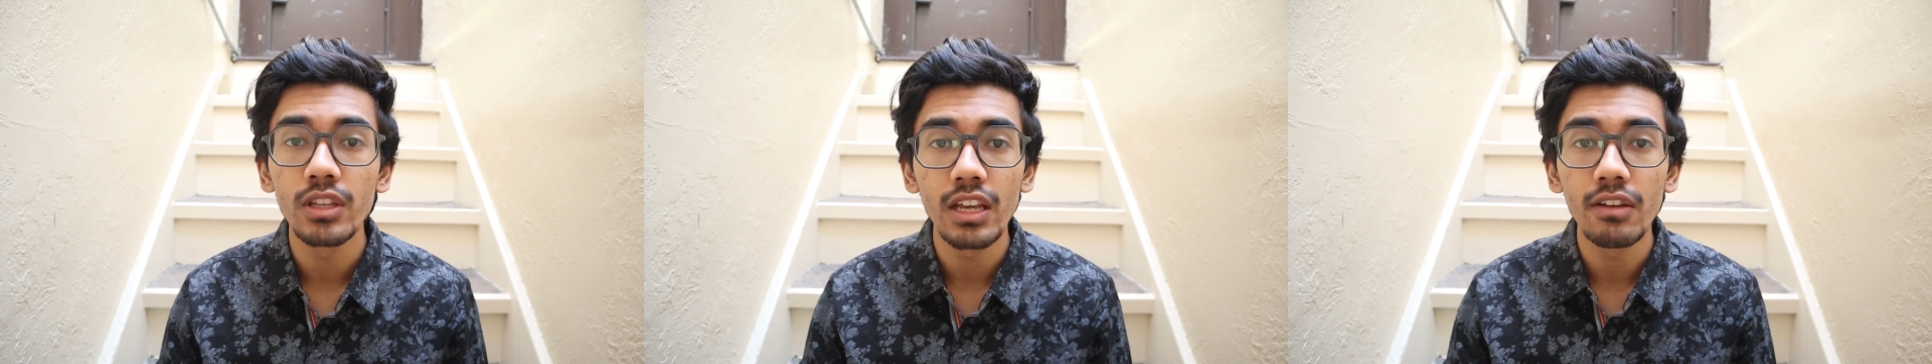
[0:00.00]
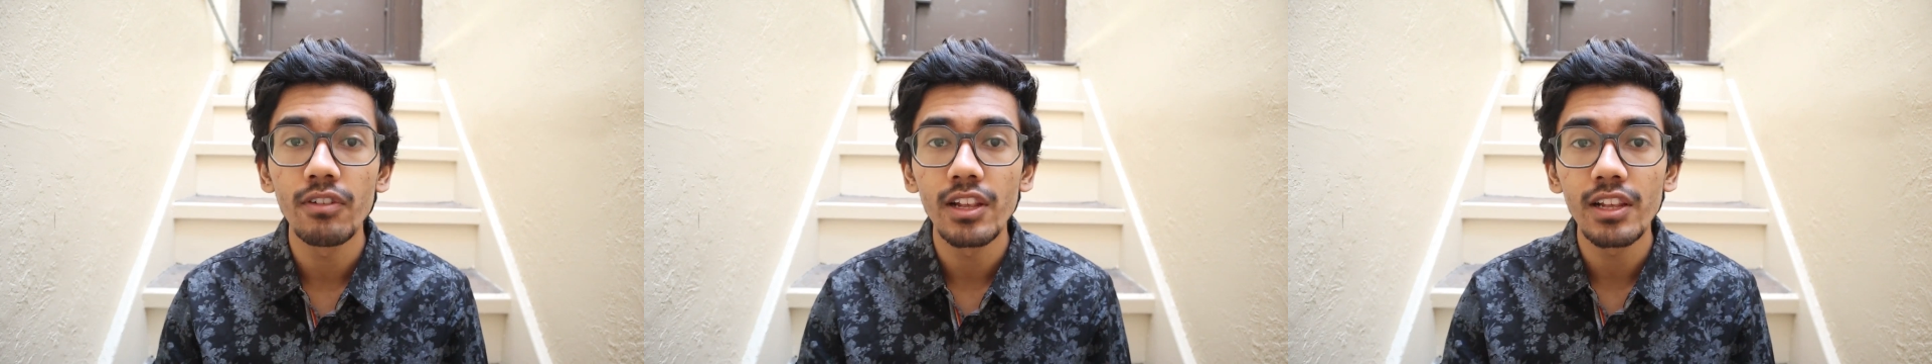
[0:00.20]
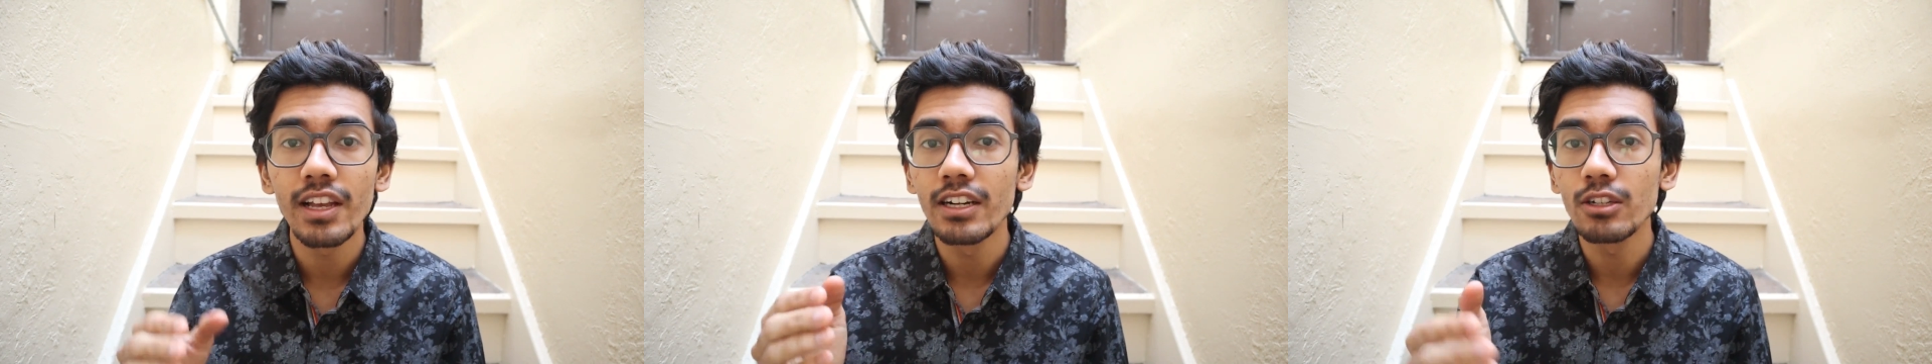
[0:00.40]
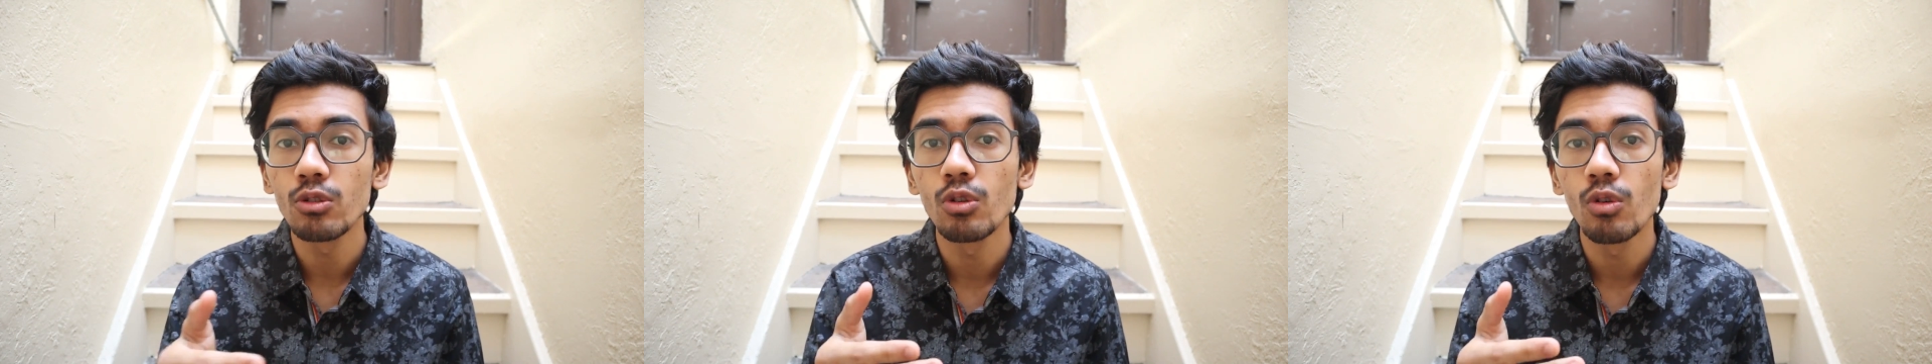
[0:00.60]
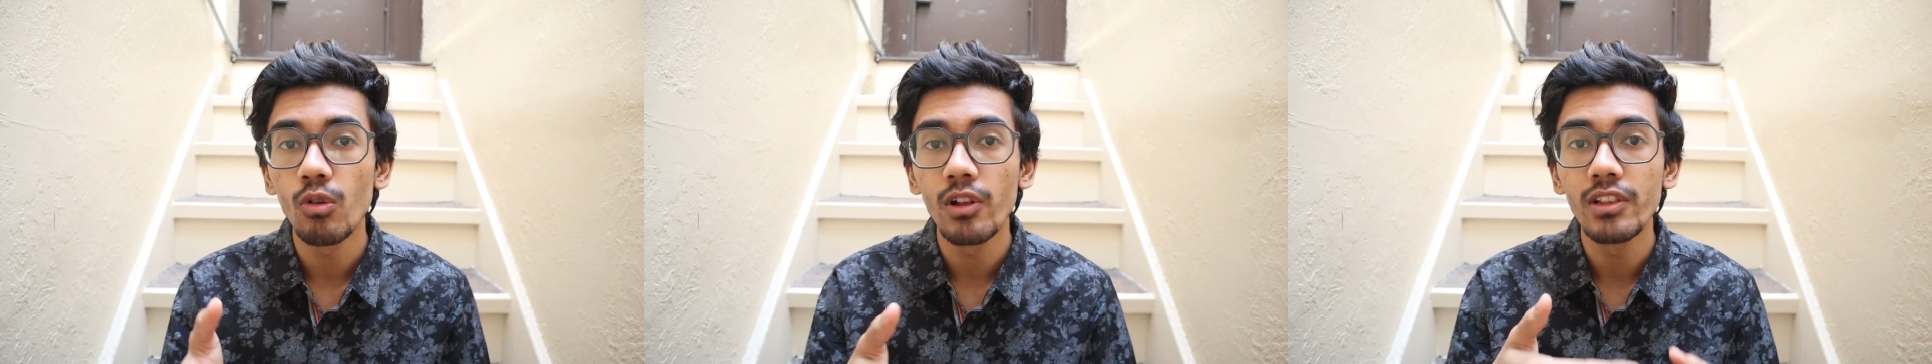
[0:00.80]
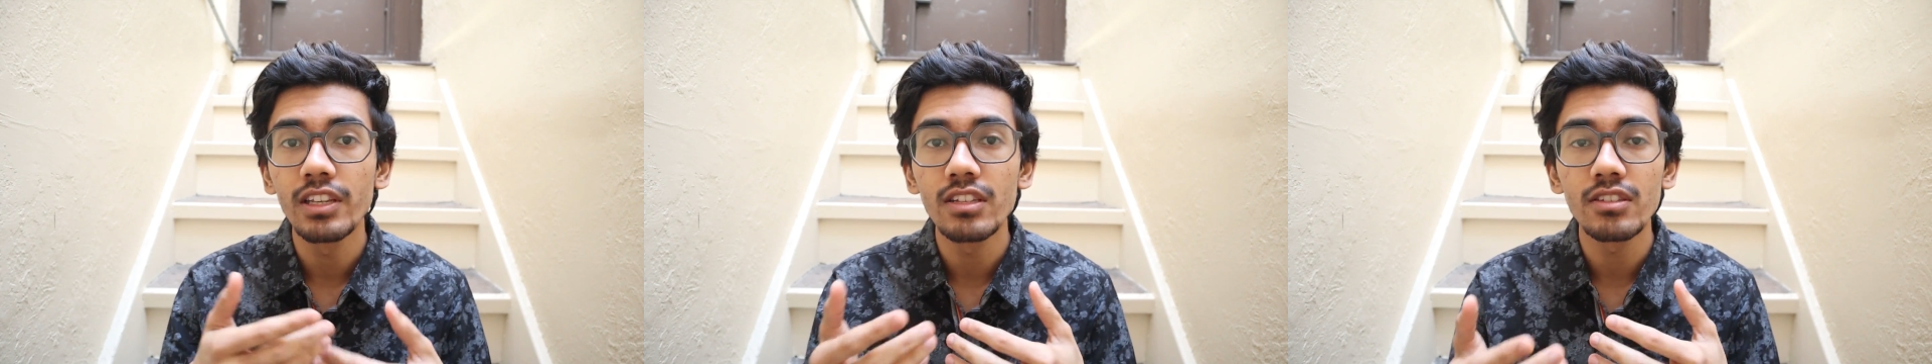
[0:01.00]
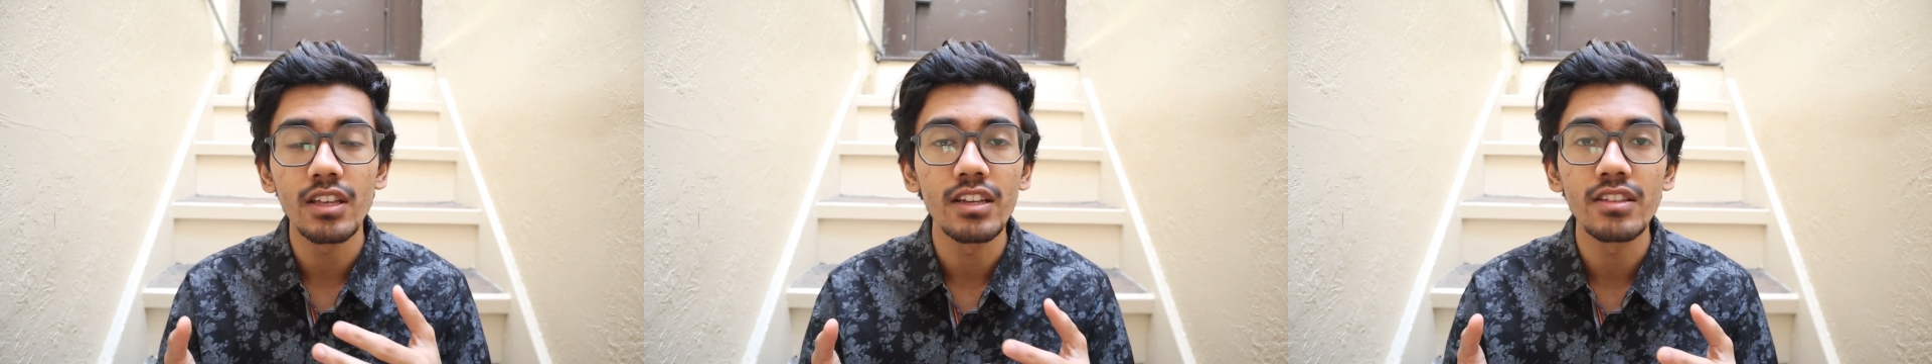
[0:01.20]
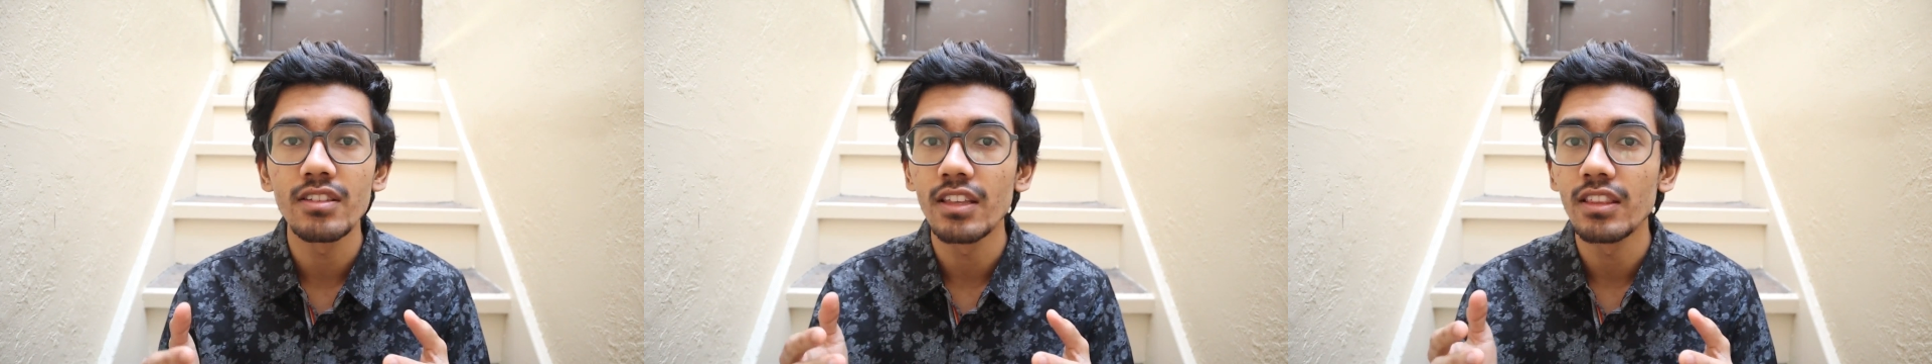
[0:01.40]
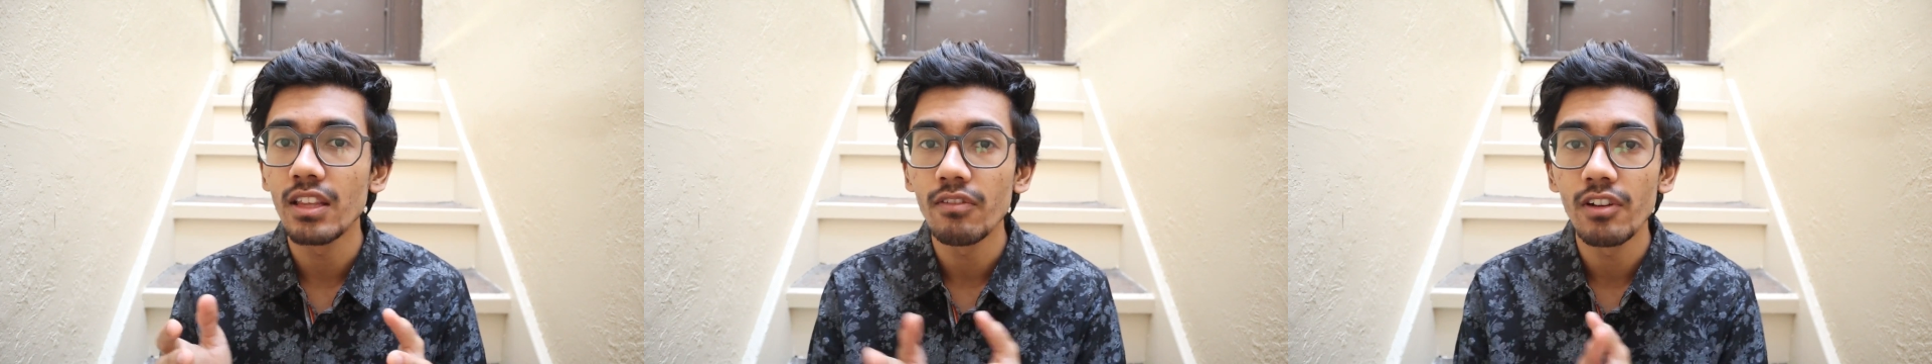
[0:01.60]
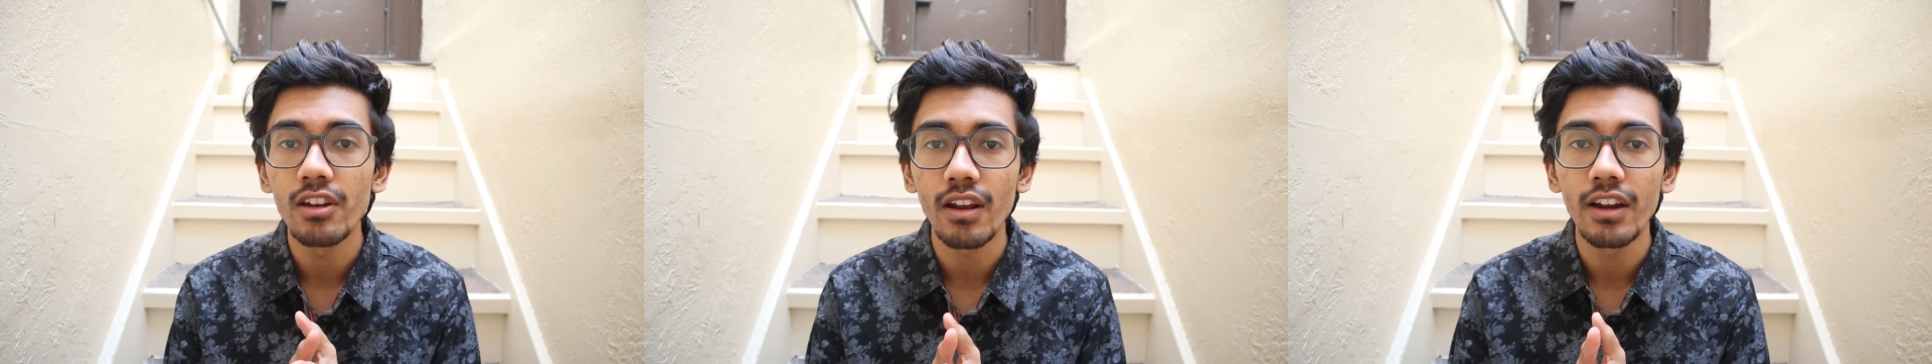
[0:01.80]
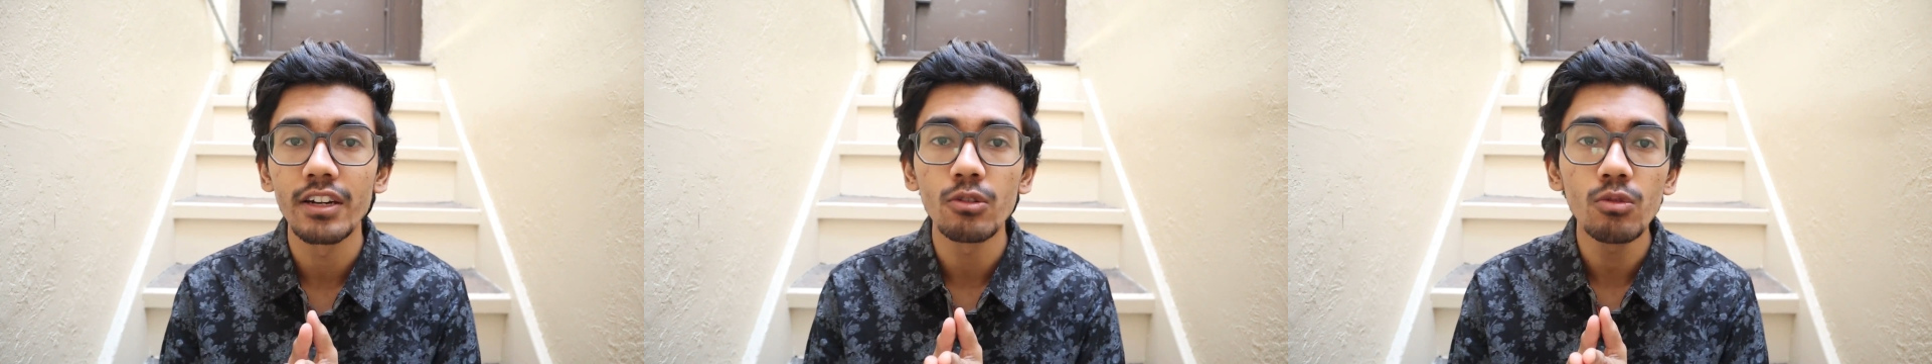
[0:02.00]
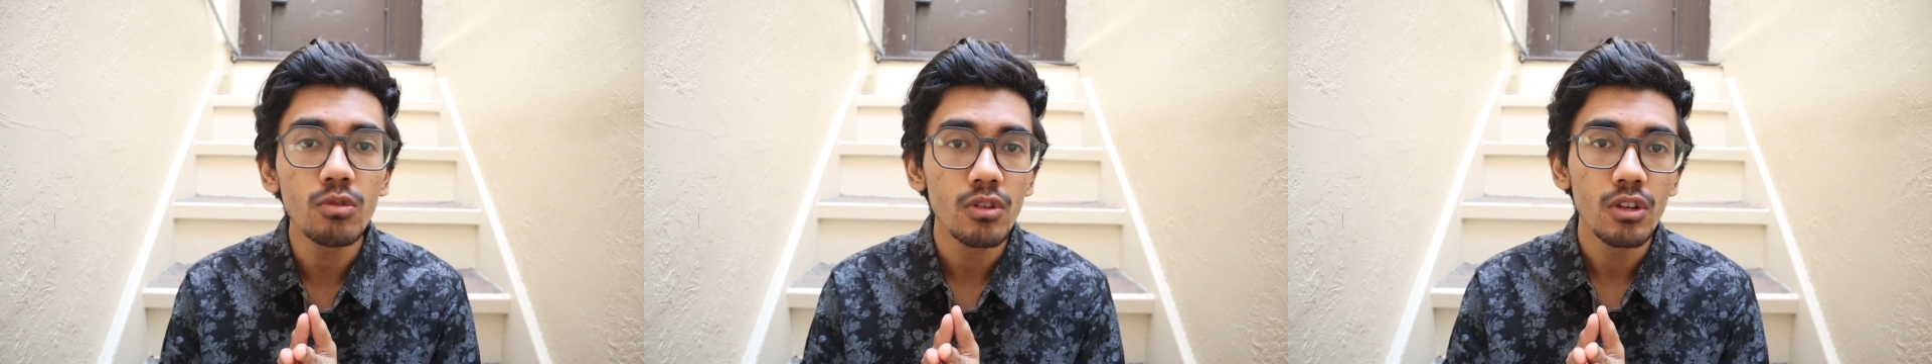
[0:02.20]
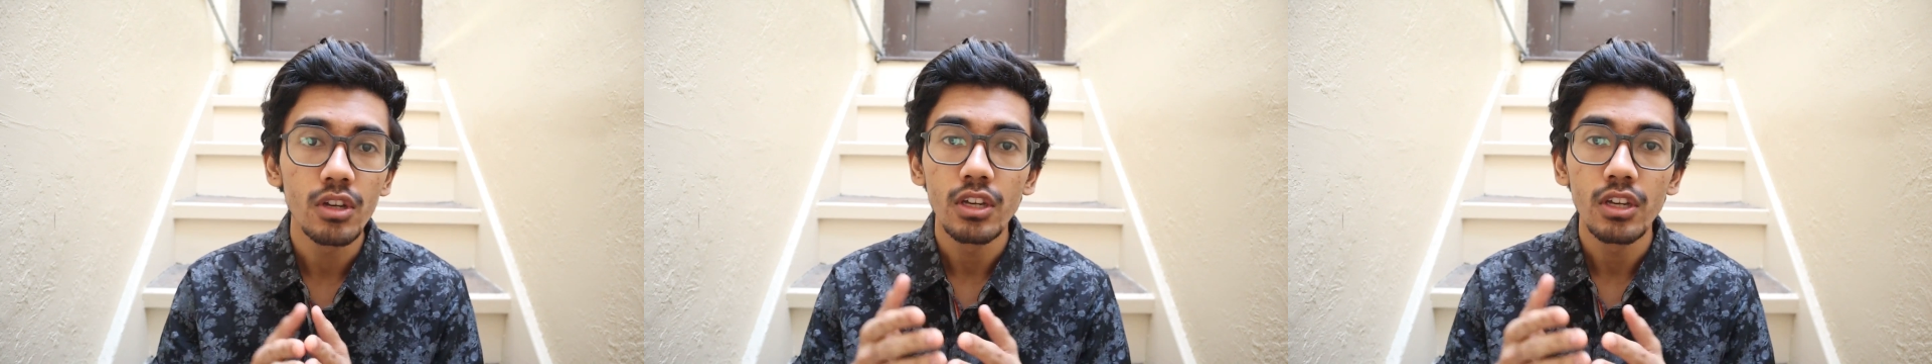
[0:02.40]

They will get to know all these things, then they will try to,